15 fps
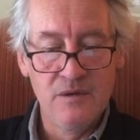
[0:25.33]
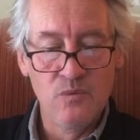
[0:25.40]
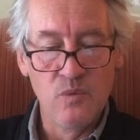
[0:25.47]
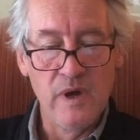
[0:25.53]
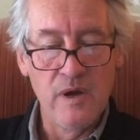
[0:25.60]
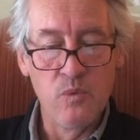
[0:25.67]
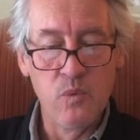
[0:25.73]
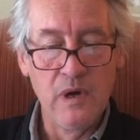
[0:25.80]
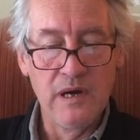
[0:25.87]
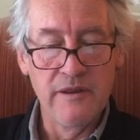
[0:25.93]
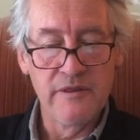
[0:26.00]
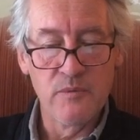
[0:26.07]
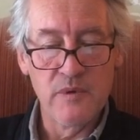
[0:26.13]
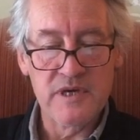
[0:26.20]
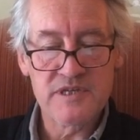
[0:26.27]
Where
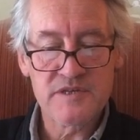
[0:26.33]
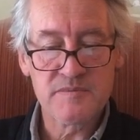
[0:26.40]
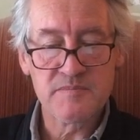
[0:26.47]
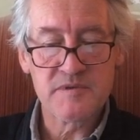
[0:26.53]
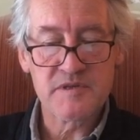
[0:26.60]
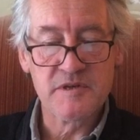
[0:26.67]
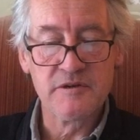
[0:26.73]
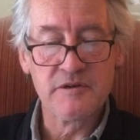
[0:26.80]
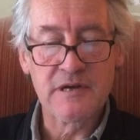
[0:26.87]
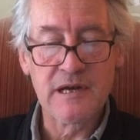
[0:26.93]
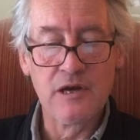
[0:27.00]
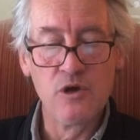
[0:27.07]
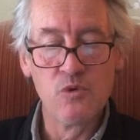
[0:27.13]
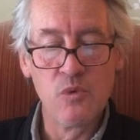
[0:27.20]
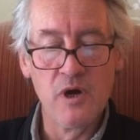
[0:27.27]
will-o'-the-wisps and
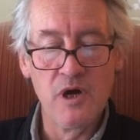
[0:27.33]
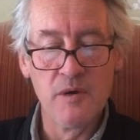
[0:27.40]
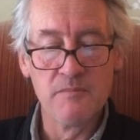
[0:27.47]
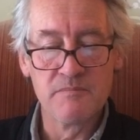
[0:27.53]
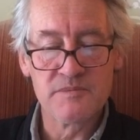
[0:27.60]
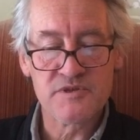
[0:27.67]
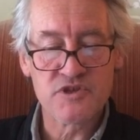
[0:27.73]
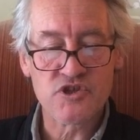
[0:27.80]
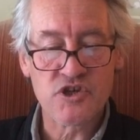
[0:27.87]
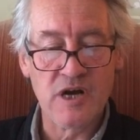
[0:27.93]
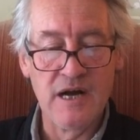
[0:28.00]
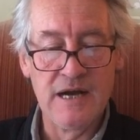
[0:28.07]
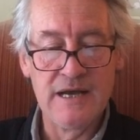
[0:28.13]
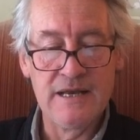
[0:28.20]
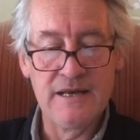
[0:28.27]
glowworms
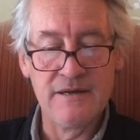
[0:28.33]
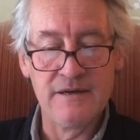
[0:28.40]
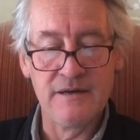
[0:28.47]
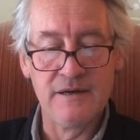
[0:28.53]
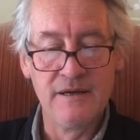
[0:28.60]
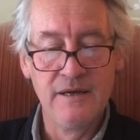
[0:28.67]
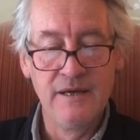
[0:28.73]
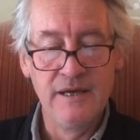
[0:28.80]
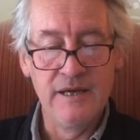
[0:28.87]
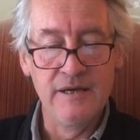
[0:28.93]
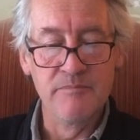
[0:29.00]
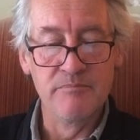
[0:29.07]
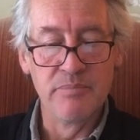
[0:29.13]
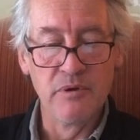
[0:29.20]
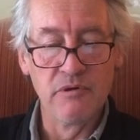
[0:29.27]
shine,
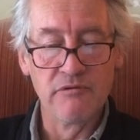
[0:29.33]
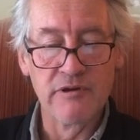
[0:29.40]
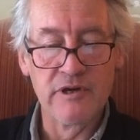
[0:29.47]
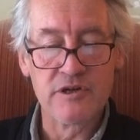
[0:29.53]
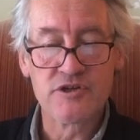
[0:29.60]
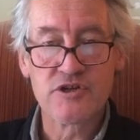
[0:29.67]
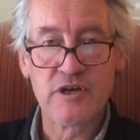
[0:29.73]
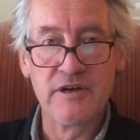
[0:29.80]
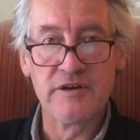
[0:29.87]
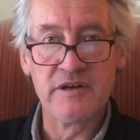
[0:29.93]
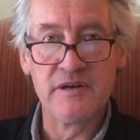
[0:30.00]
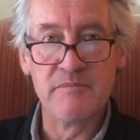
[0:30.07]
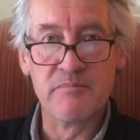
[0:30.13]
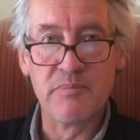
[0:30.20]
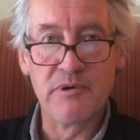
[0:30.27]
in bulrush and
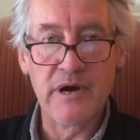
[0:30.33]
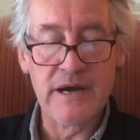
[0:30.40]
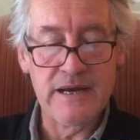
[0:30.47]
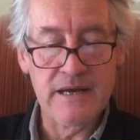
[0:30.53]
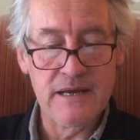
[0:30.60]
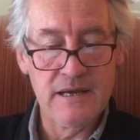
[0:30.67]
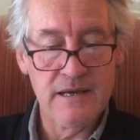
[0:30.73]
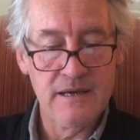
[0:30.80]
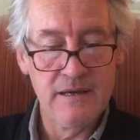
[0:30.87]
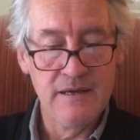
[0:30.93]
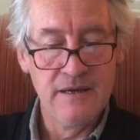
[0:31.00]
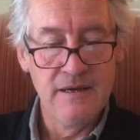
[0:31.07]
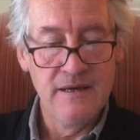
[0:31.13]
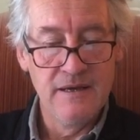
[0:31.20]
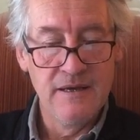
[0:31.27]
in brake,
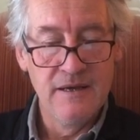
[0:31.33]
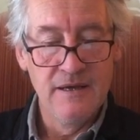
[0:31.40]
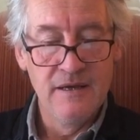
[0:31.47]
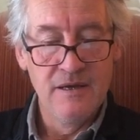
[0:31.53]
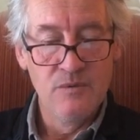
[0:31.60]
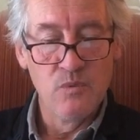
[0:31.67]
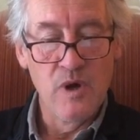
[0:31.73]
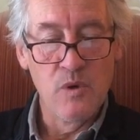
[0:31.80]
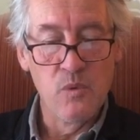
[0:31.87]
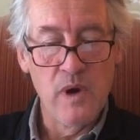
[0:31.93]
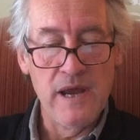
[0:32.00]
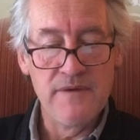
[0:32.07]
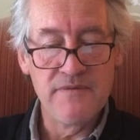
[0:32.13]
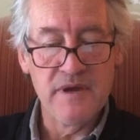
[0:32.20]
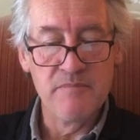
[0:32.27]
where
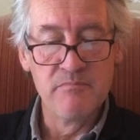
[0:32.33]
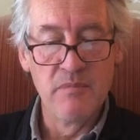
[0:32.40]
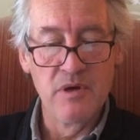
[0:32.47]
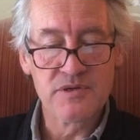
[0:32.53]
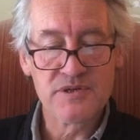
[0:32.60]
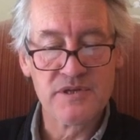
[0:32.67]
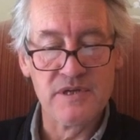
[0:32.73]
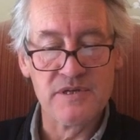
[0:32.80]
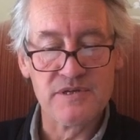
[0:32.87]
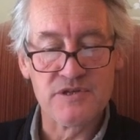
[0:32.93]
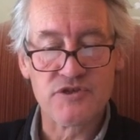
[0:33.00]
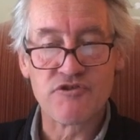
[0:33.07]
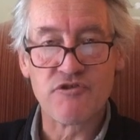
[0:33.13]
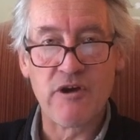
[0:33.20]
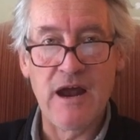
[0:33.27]
waving mosses
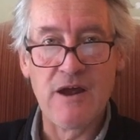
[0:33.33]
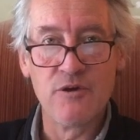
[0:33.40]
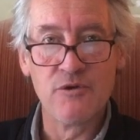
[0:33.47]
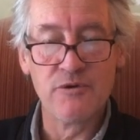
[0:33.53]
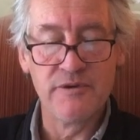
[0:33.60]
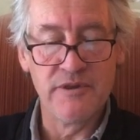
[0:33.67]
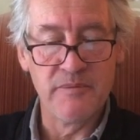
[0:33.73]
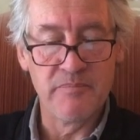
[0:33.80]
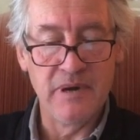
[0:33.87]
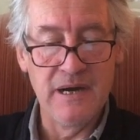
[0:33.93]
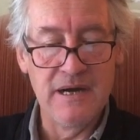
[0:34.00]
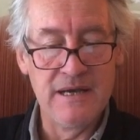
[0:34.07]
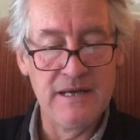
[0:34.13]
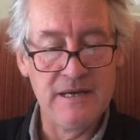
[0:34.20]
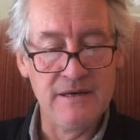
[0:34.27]
shroud the
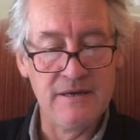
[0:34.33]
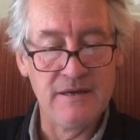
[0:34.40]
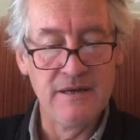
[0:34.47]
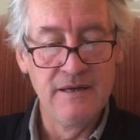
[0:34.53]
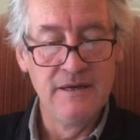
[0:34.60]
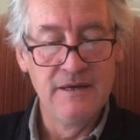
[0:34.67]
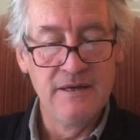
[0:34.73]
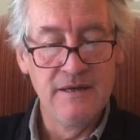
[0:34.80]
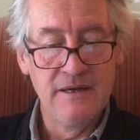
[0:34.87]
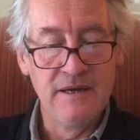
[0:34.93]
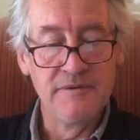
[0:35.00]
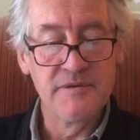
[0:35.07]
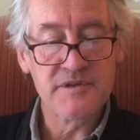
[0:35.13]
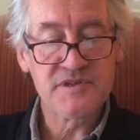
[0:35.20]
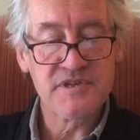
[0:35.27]
pine,
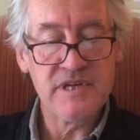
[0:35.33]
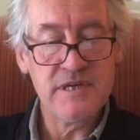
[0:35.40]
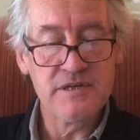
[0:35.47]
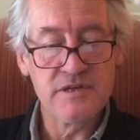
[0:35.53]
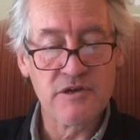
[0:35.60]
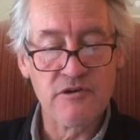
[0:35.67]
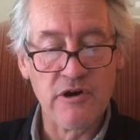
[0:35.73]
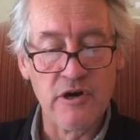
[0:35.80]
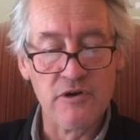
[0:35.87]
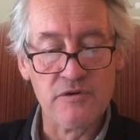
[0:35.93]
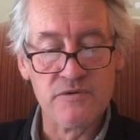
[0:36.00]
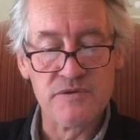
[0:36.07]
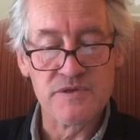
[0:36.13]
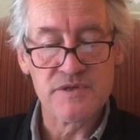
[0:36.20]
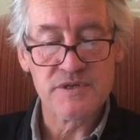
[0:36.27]
and the cedar
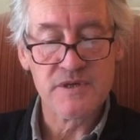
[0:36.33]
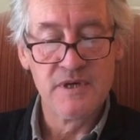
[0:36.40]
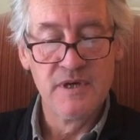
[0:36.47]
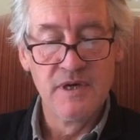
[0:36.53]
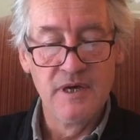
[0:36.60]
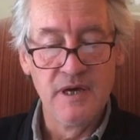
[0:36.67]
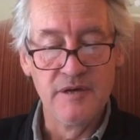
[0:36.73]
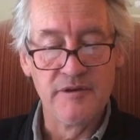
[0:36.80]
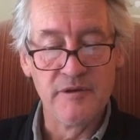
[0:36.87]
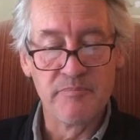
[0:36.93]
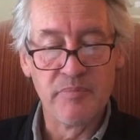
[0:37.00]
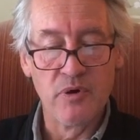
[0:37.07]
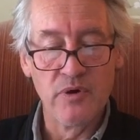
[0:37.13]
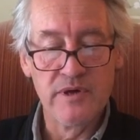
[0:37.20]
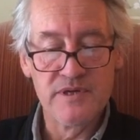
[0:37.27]
grows, and the
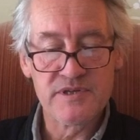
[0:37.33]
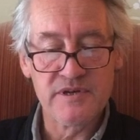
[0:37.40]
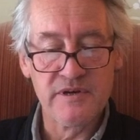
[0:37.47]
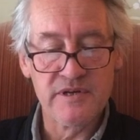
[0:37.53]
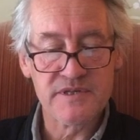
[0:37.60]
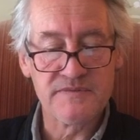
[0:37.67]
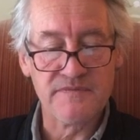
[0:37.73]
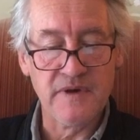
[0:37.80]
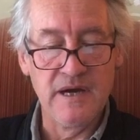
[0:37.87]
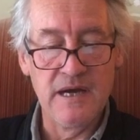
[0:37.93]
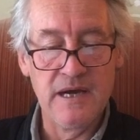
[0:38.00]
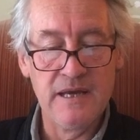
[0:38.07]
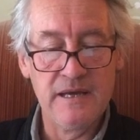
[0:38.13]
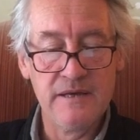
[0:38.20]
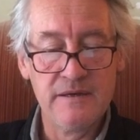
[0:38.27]
poisonous
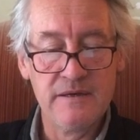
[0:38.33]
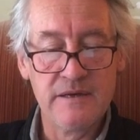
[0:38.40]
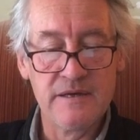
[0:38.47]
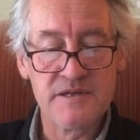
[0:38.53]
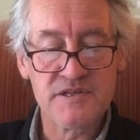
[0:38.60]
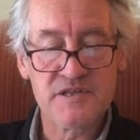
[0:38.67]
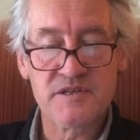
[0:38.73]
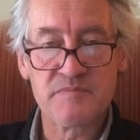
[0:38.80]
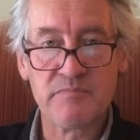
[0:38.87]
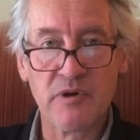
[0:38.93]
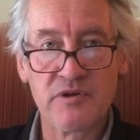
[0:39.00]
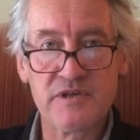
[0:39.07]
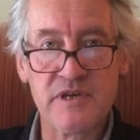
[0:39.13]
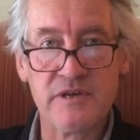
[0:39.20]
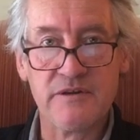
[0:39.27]
vine is
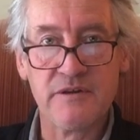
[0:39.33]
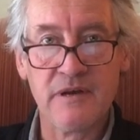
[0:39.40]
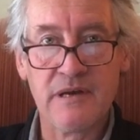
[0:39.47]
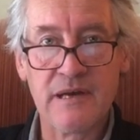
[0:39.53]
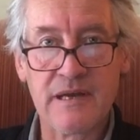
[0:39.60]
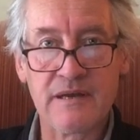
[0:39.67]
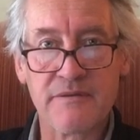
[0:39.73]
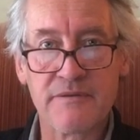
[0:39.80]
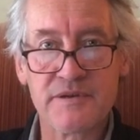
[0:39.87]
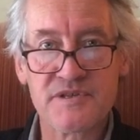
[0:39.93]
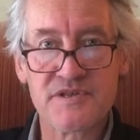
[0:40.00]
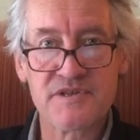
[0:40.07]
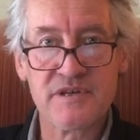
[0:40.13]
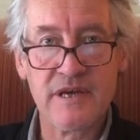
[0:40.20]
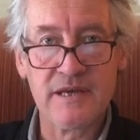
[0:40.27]
spotted like the
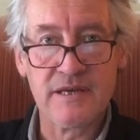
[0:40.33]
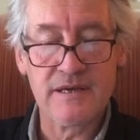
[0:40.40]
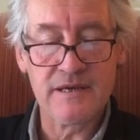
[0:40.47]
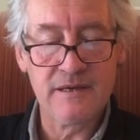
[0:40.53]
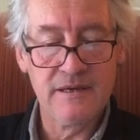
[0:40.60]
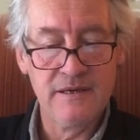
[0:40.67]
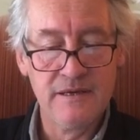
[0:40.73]
snake.